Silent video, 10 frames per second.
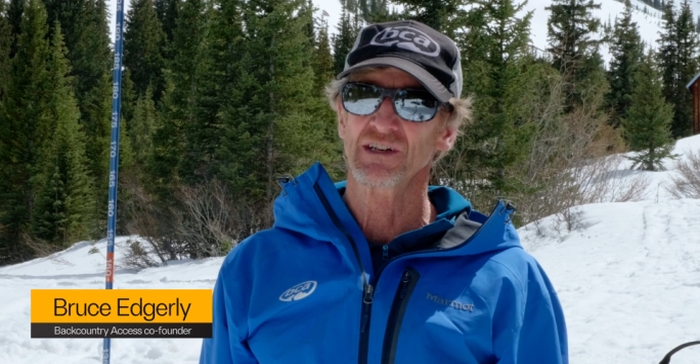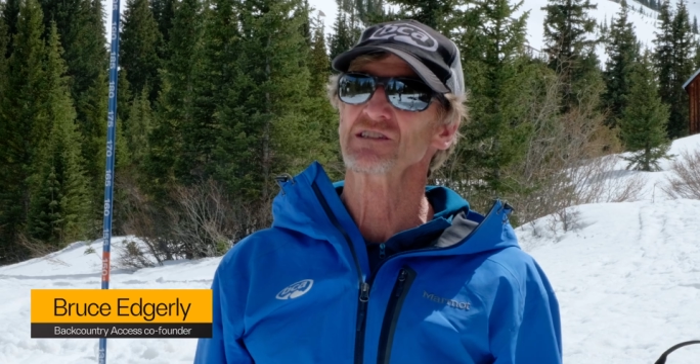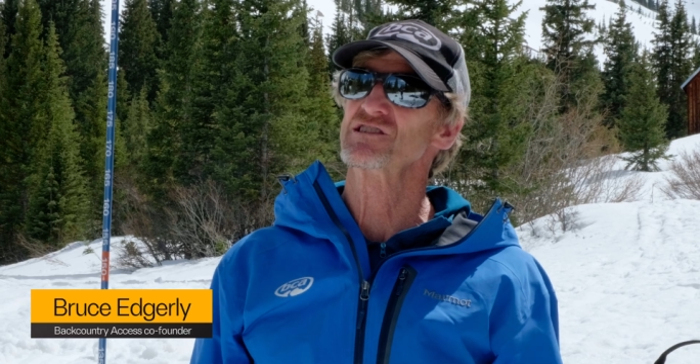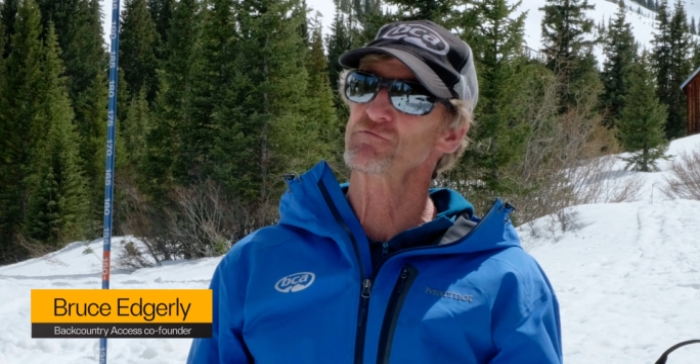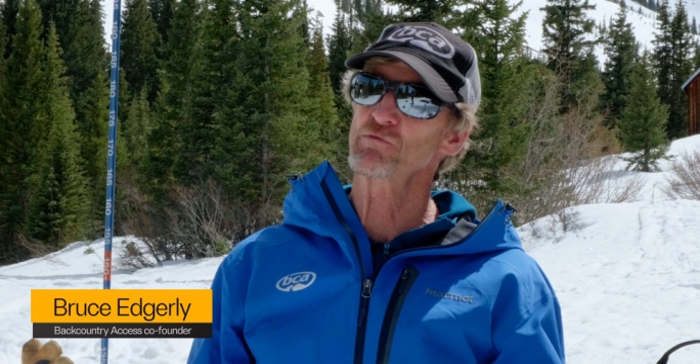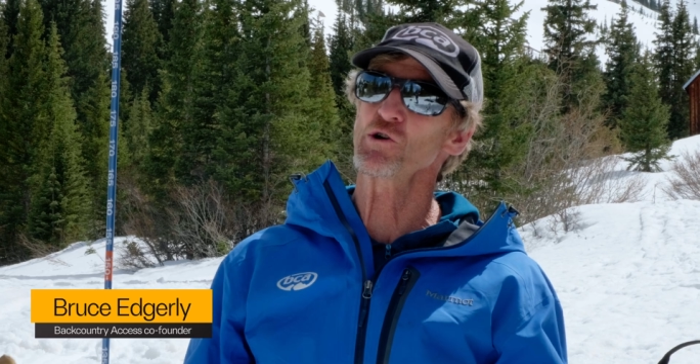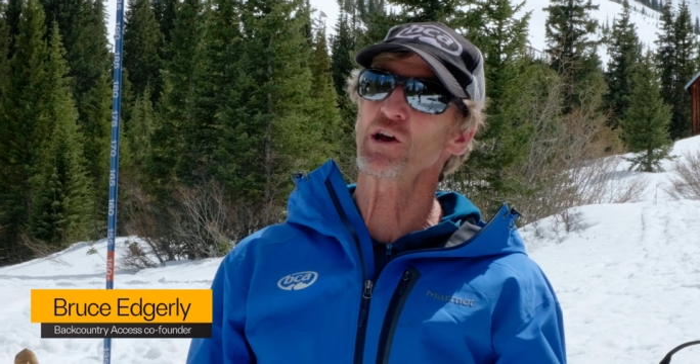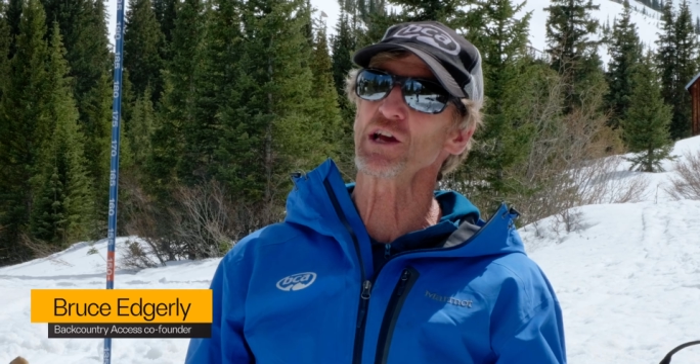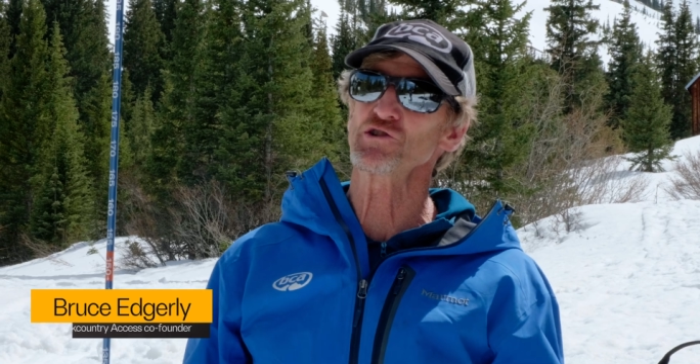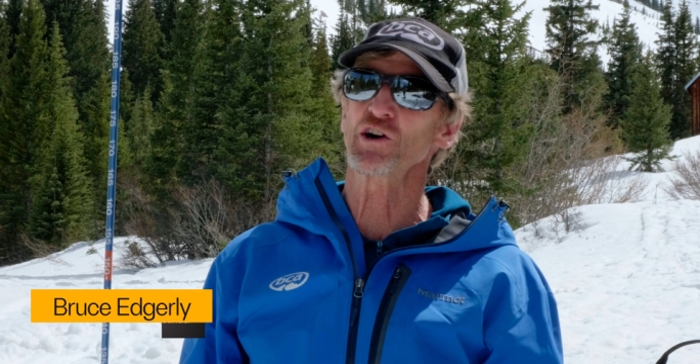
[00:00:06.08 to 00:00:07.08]

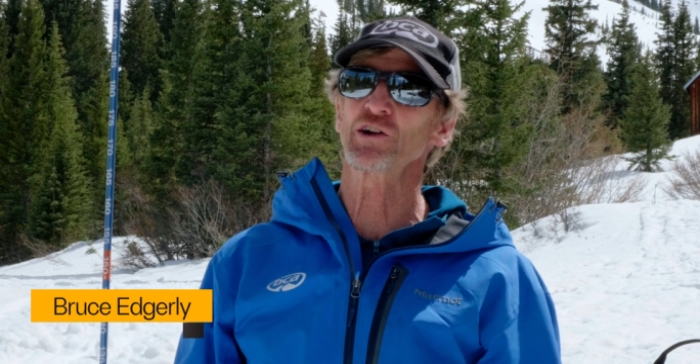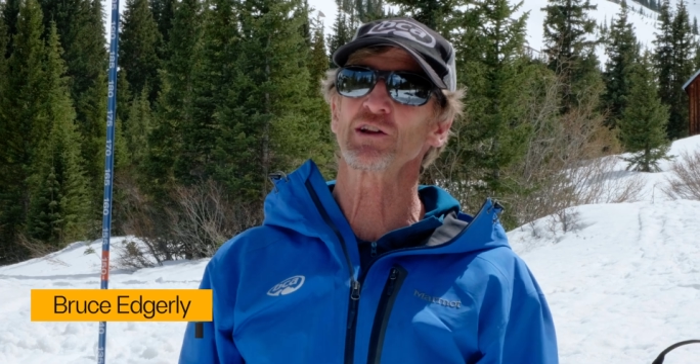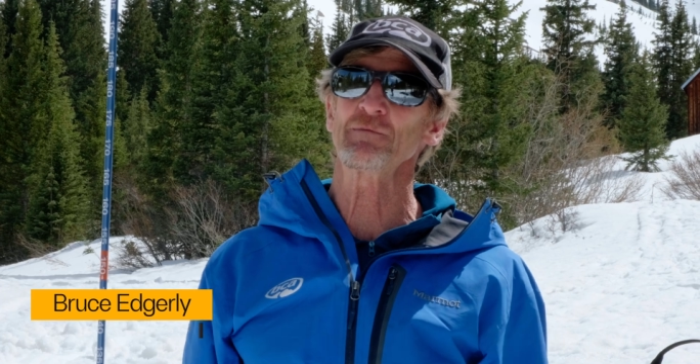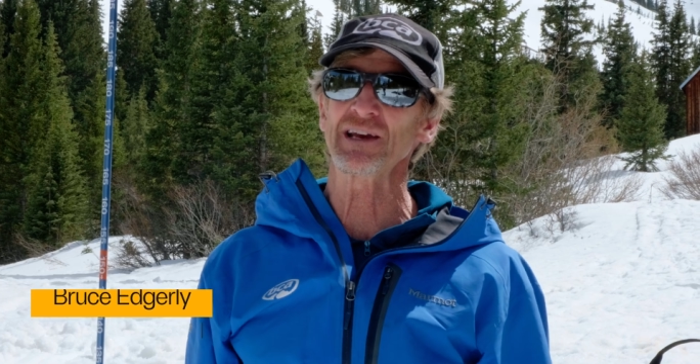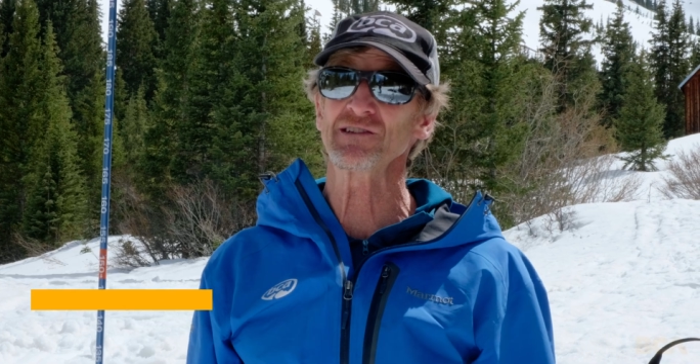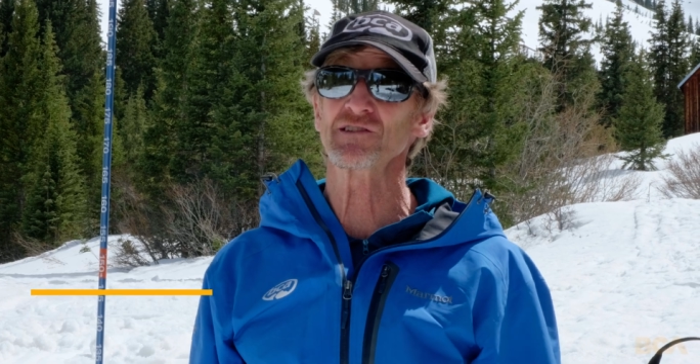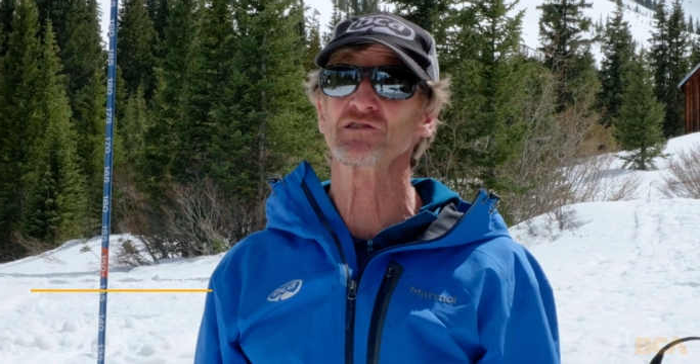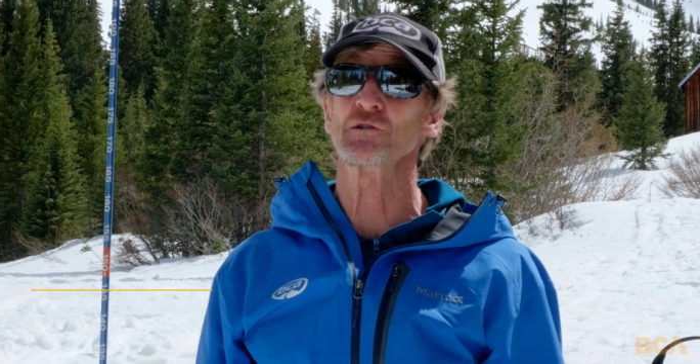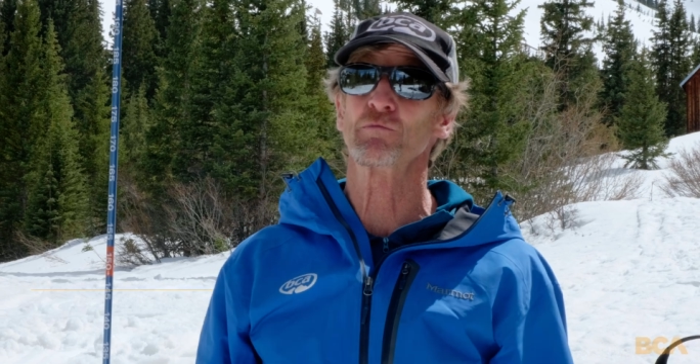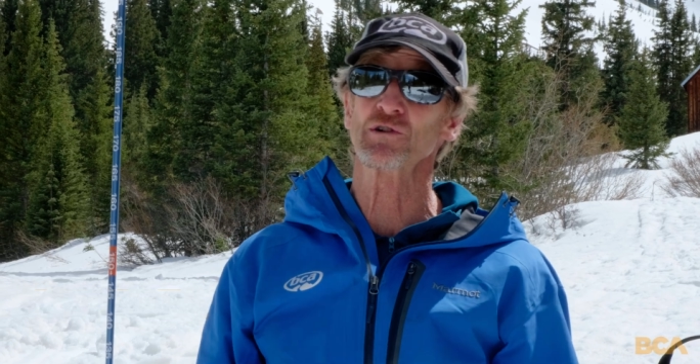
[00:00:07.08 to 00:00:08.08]
Spooky generally means
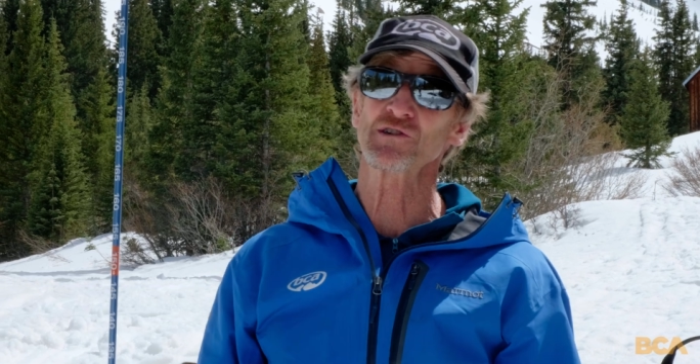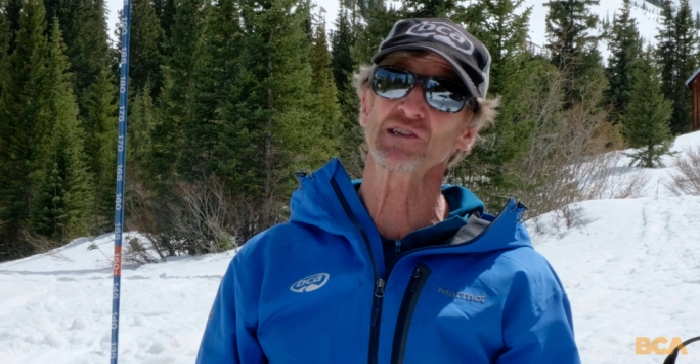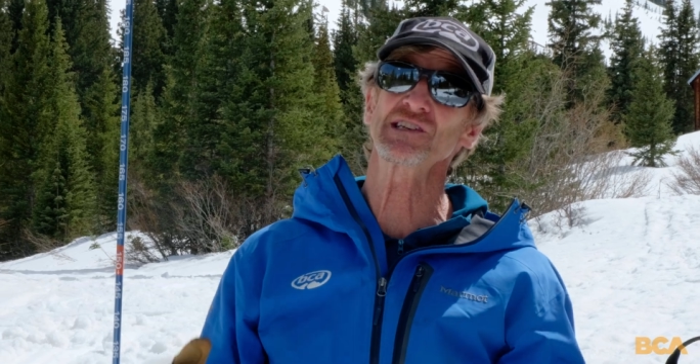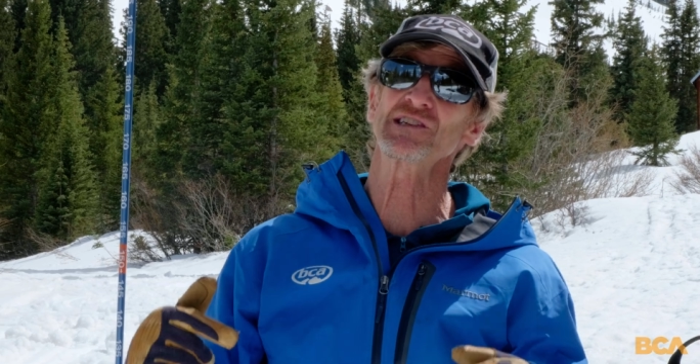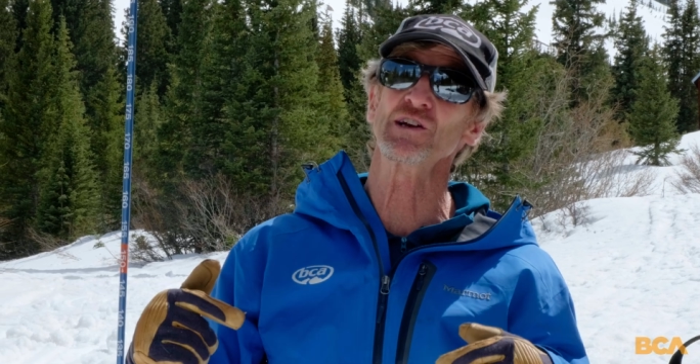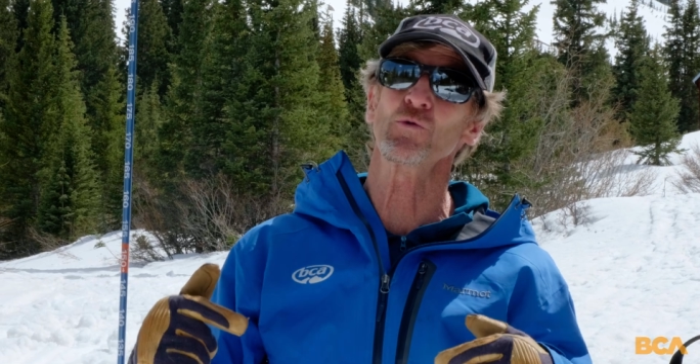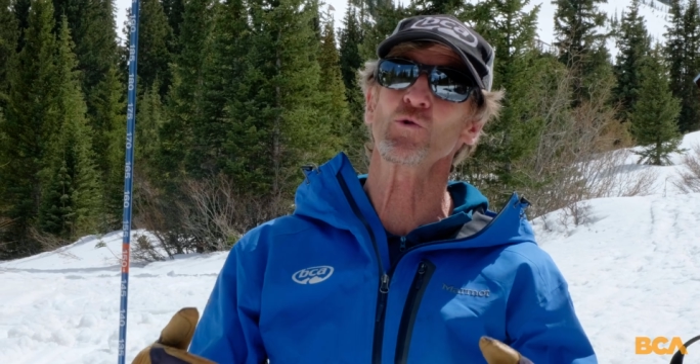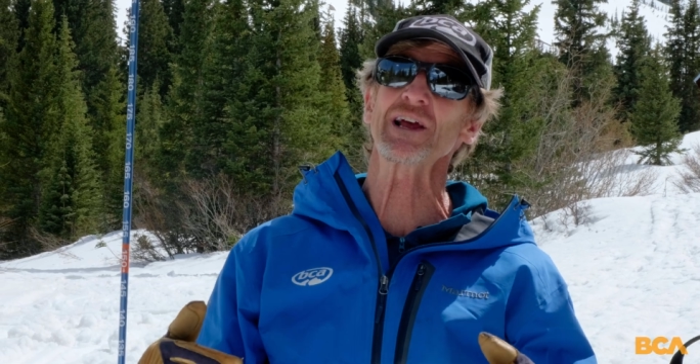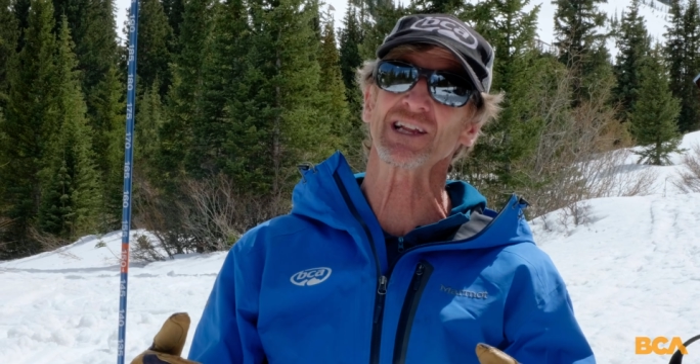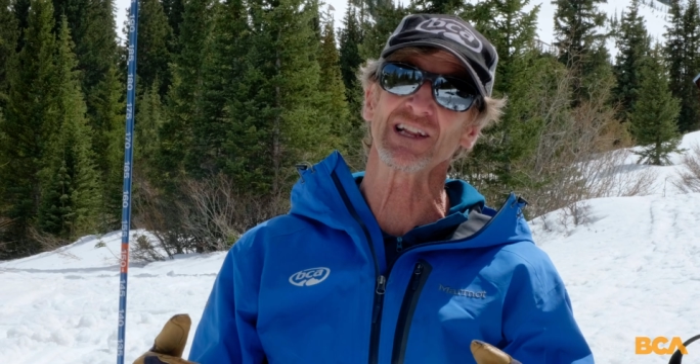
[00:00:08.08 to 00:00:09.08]
there's a persistent
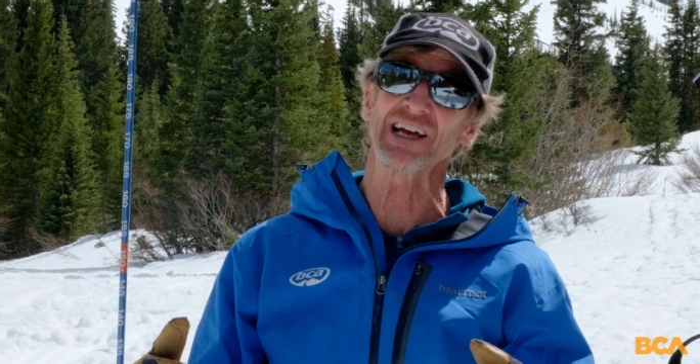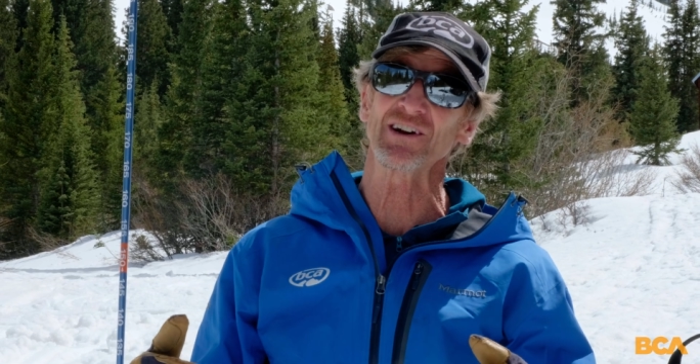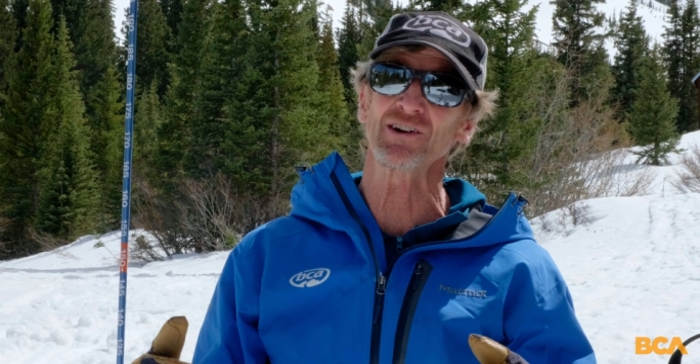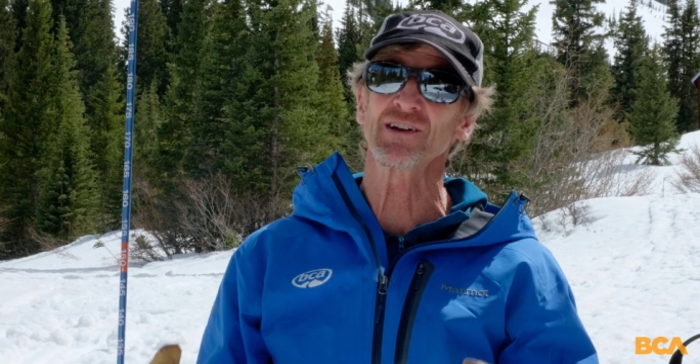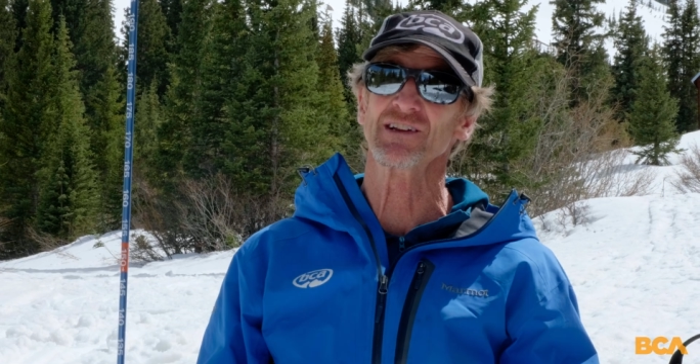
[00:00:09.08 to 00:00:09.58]
weak layer